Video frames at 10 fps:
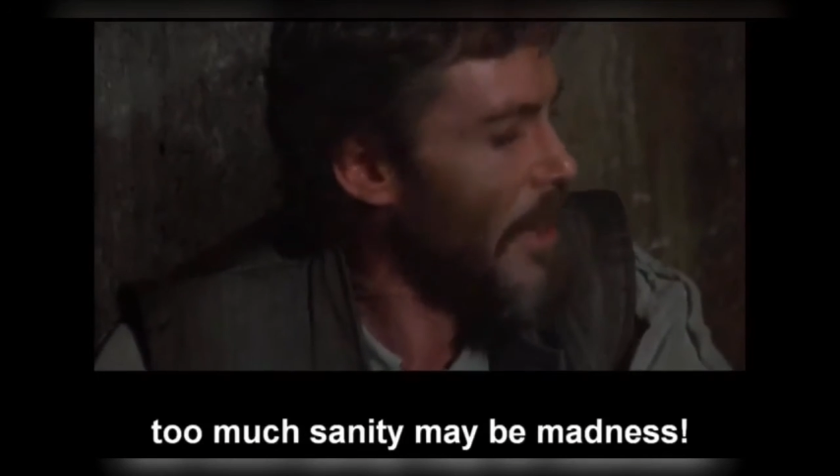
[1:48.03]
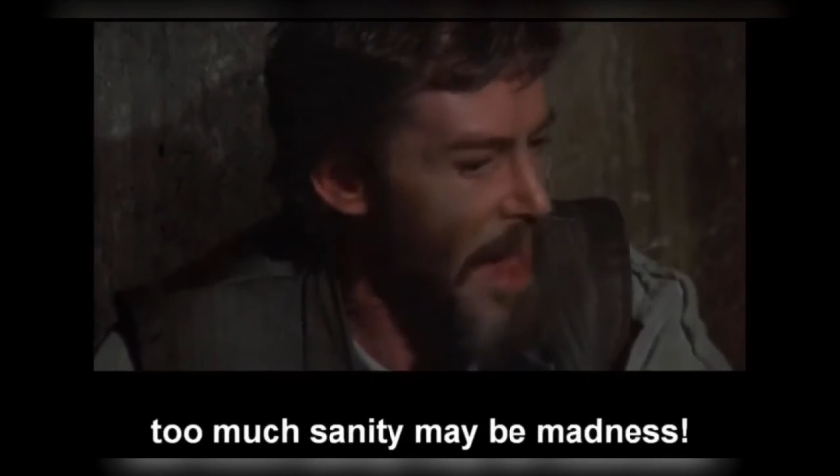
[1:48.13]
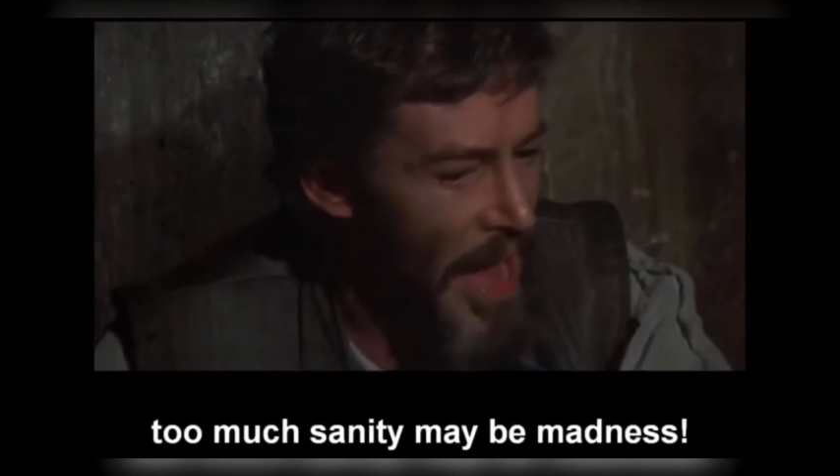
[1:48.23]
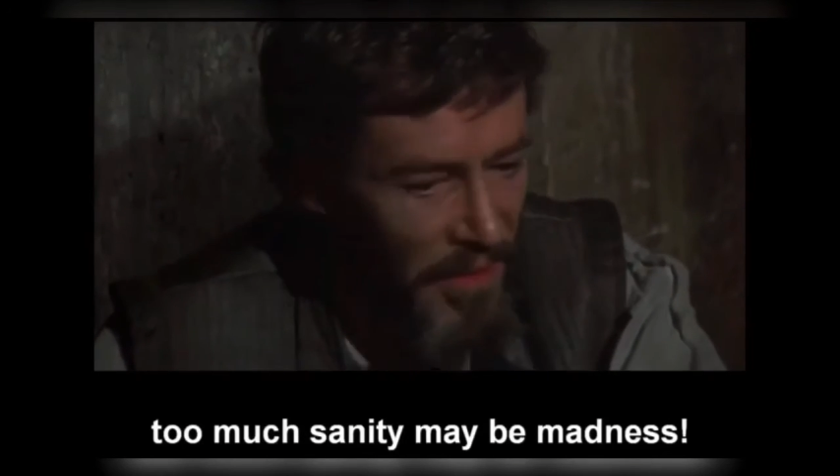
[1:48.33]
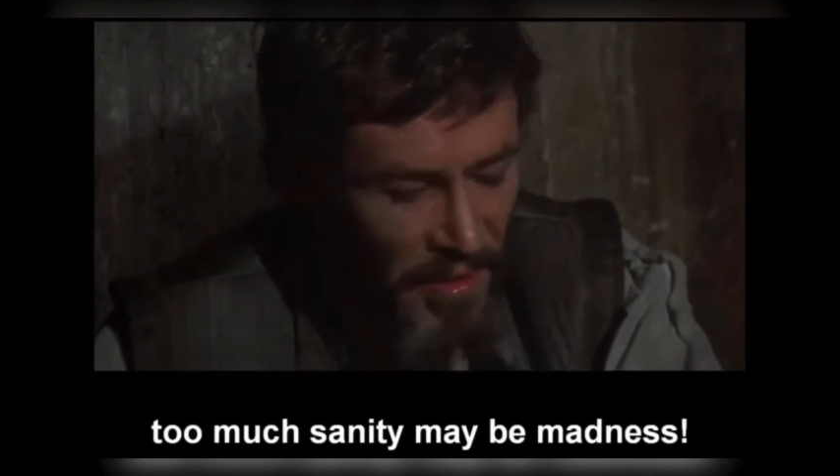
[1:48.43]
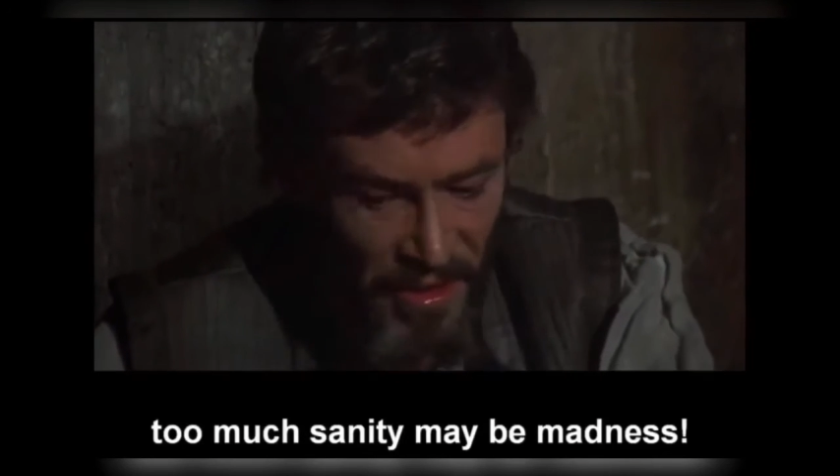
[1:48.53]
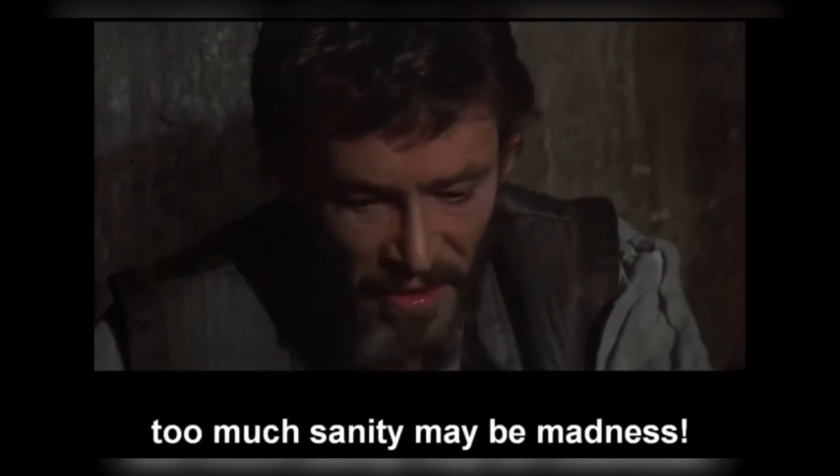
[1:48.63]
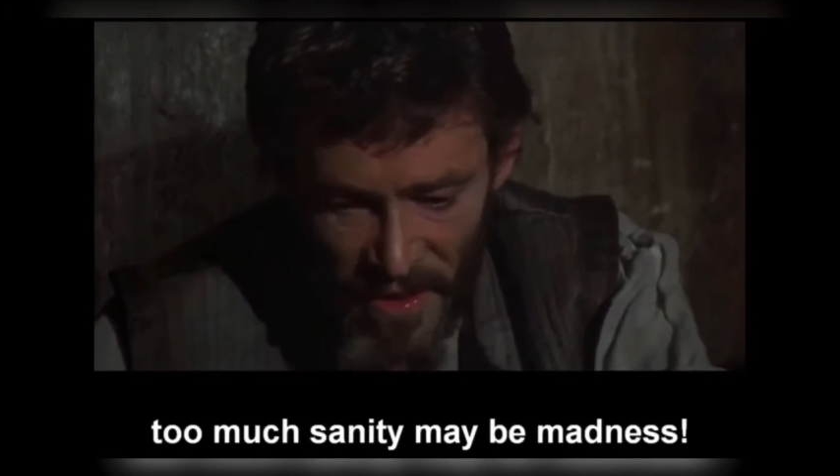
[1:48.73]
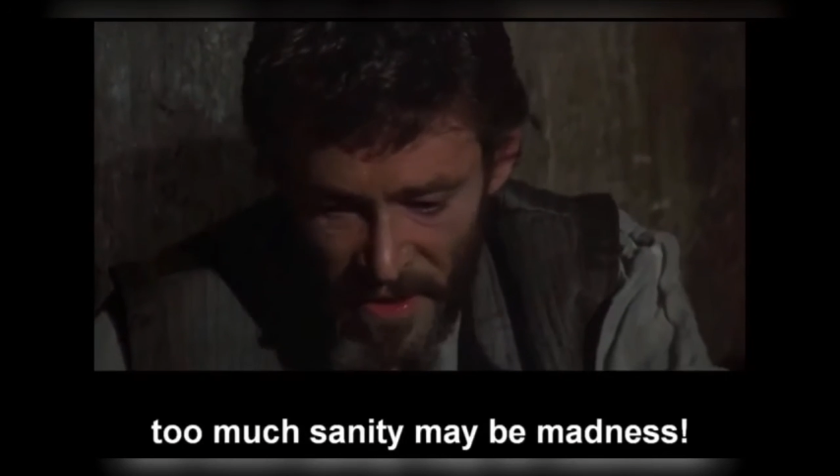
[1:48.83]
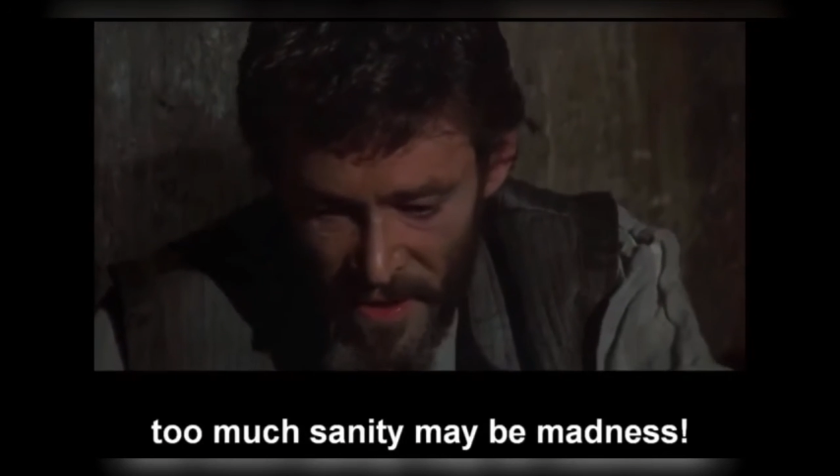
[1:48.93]
be madness.
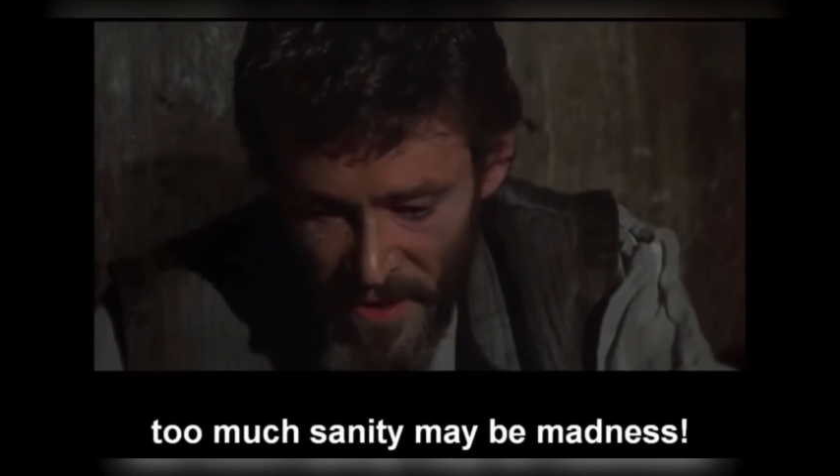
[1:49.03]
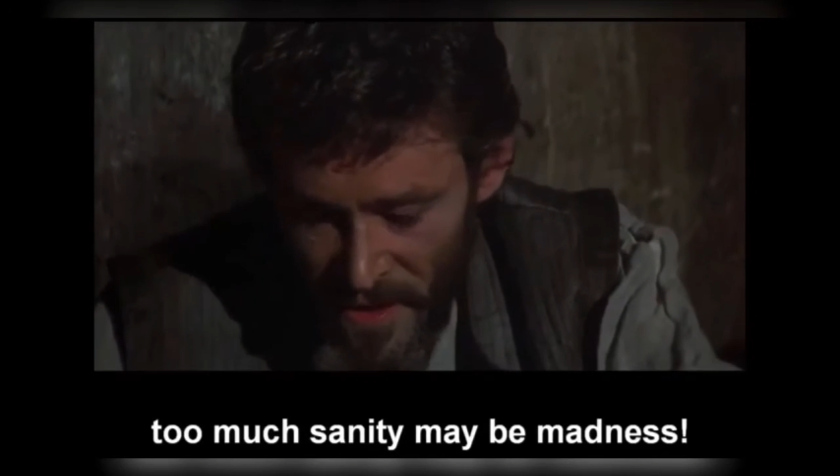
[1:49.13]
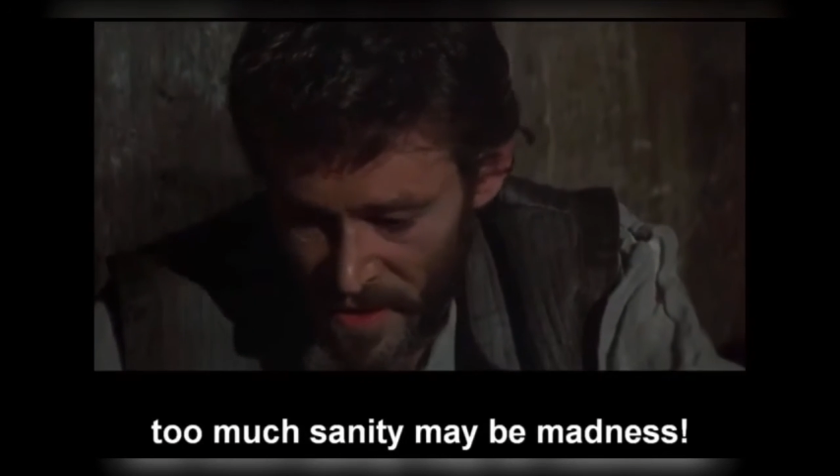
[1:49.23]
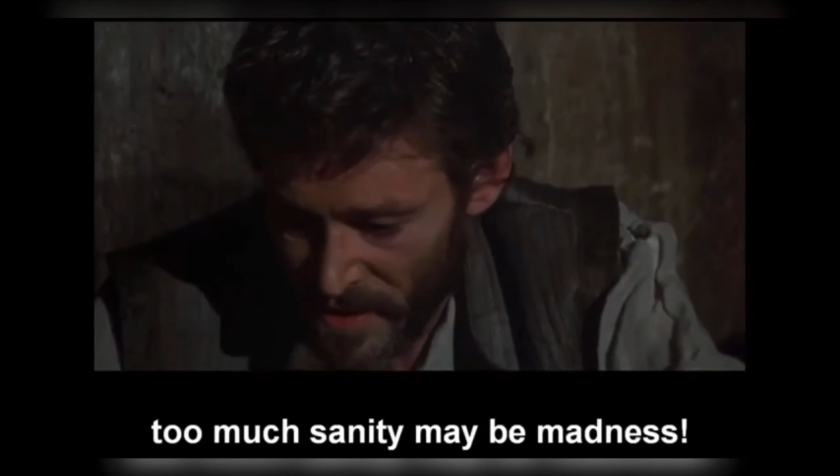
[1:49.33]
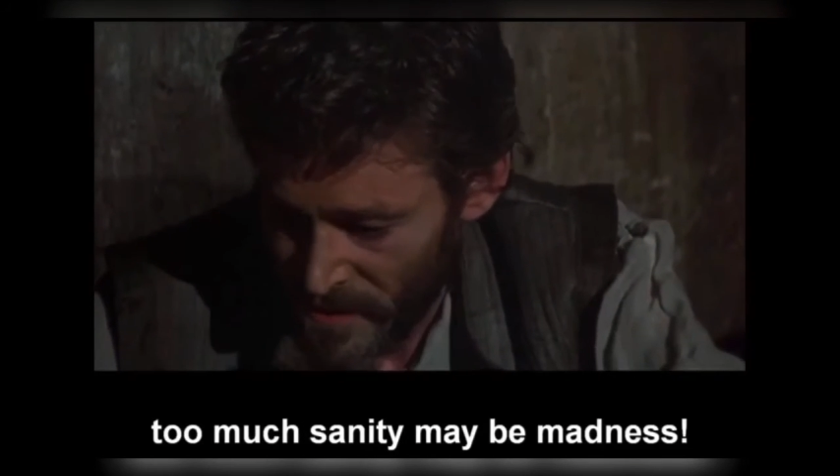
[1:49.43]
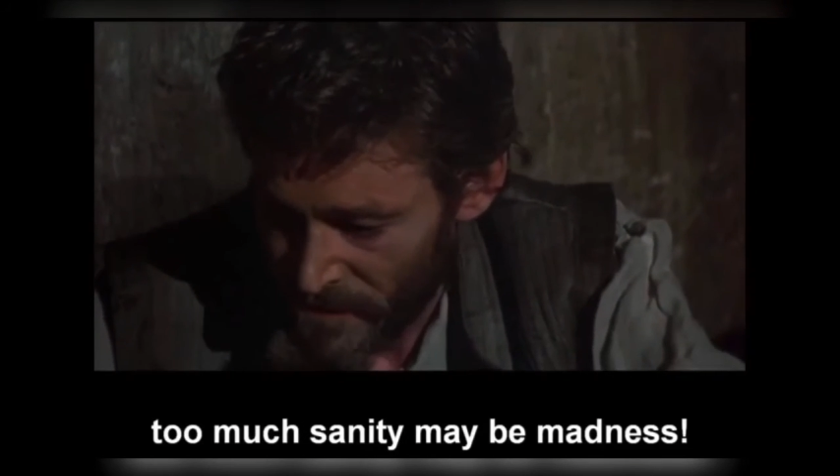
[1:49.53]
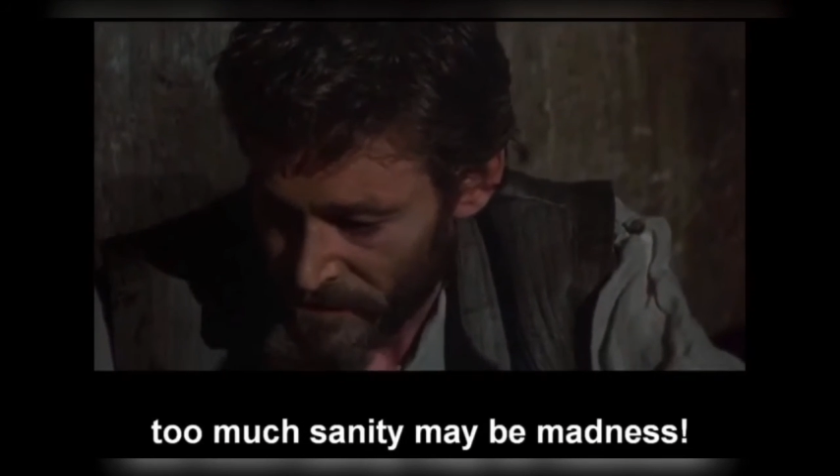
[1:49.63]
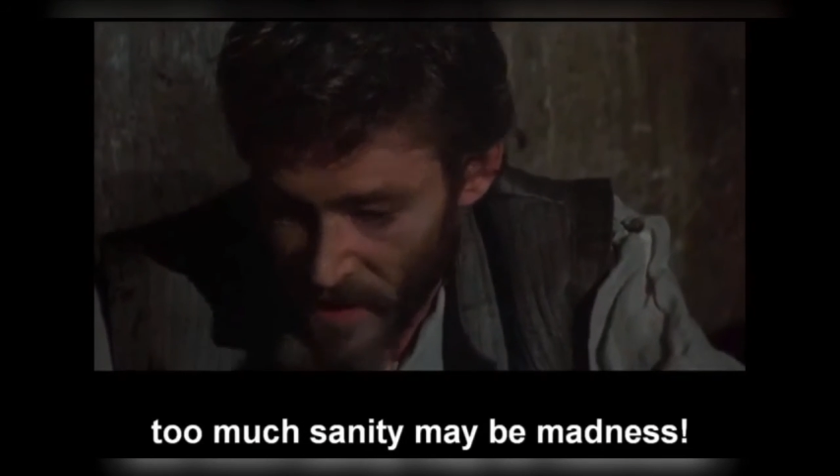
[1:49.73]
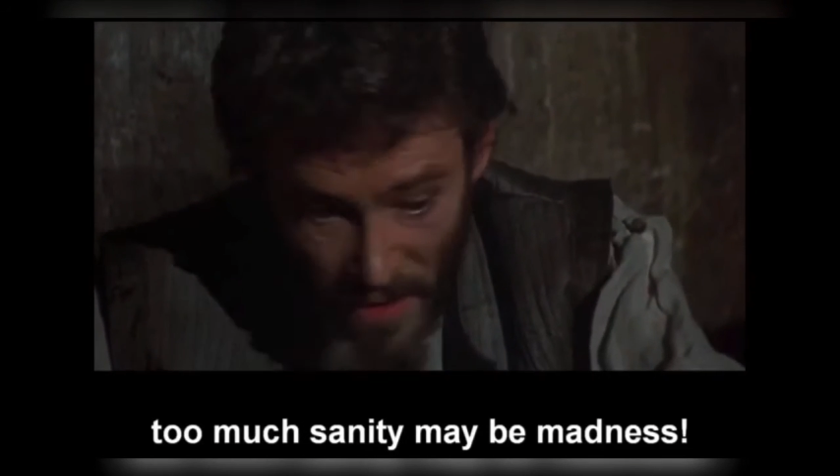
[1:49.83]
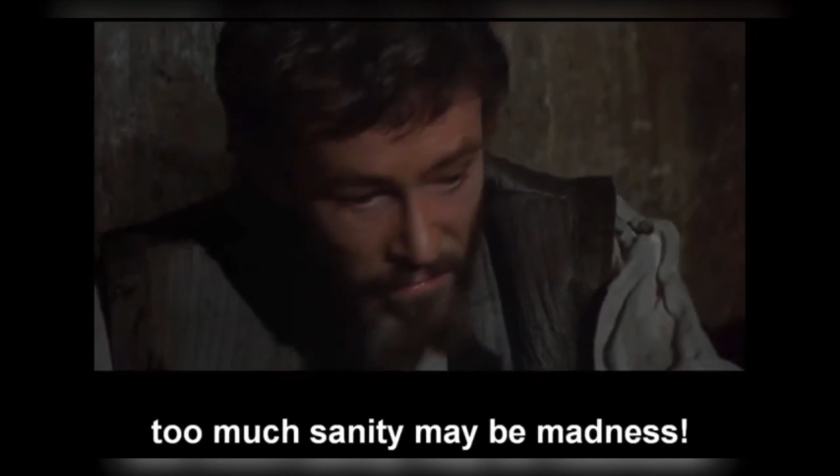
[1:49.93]

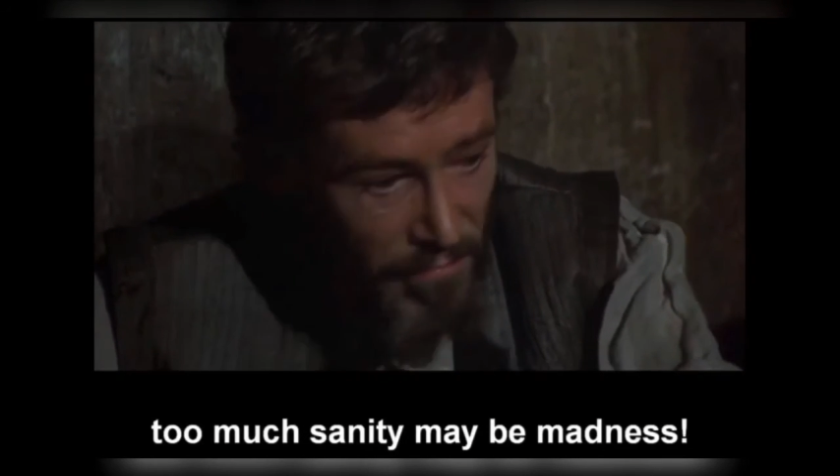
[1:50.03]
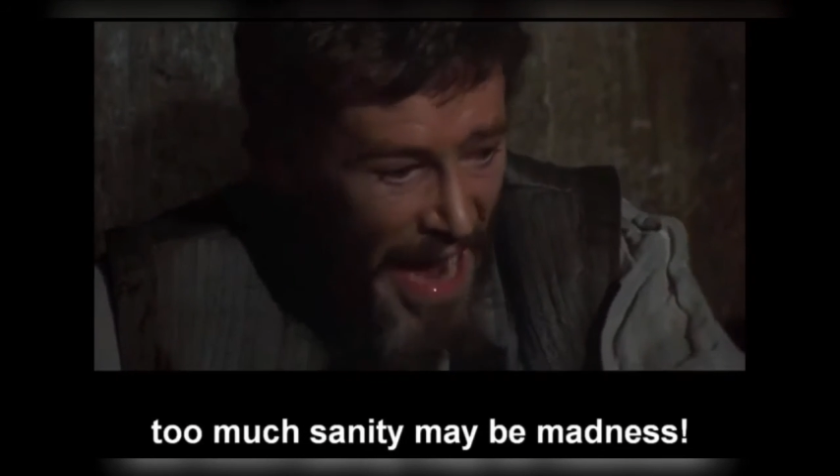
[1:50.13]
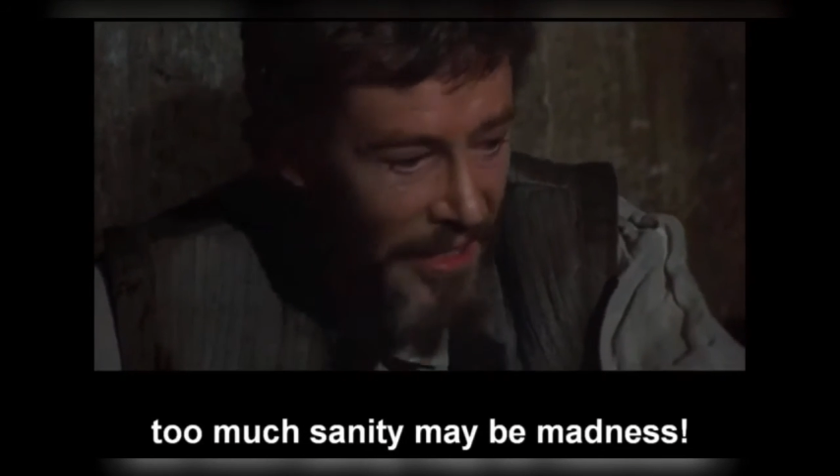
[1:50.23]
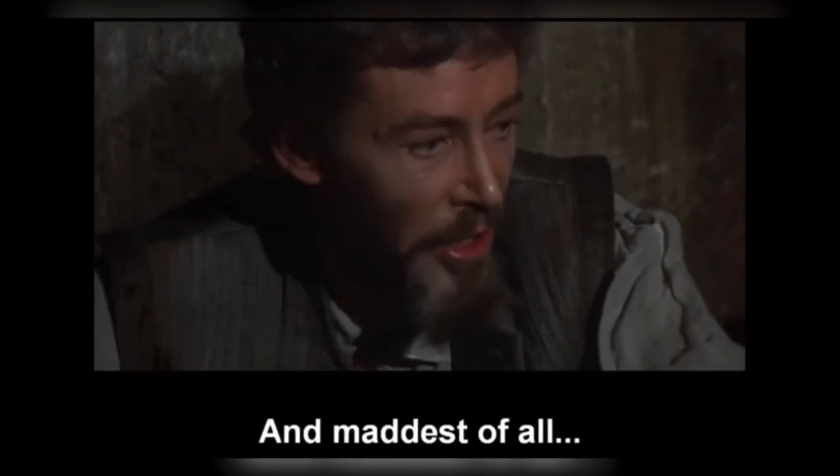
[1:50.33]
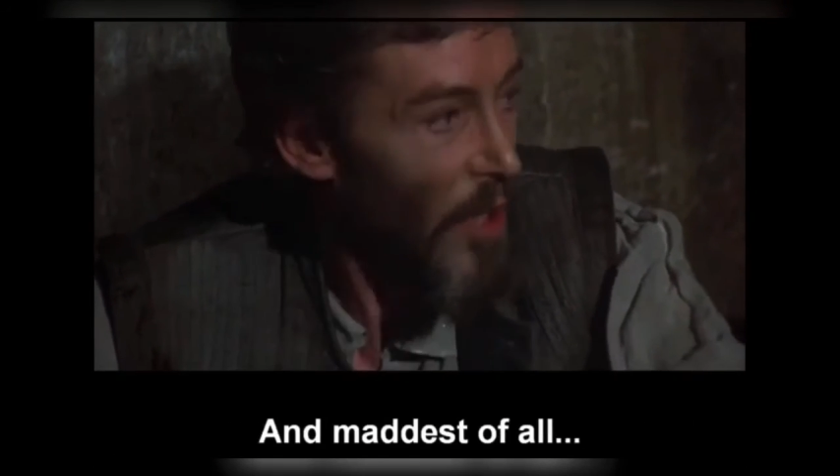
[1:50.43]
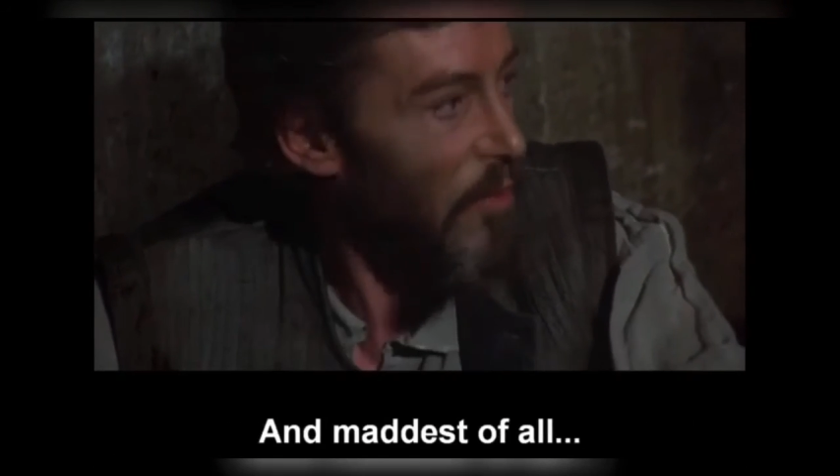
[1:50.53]
And maddest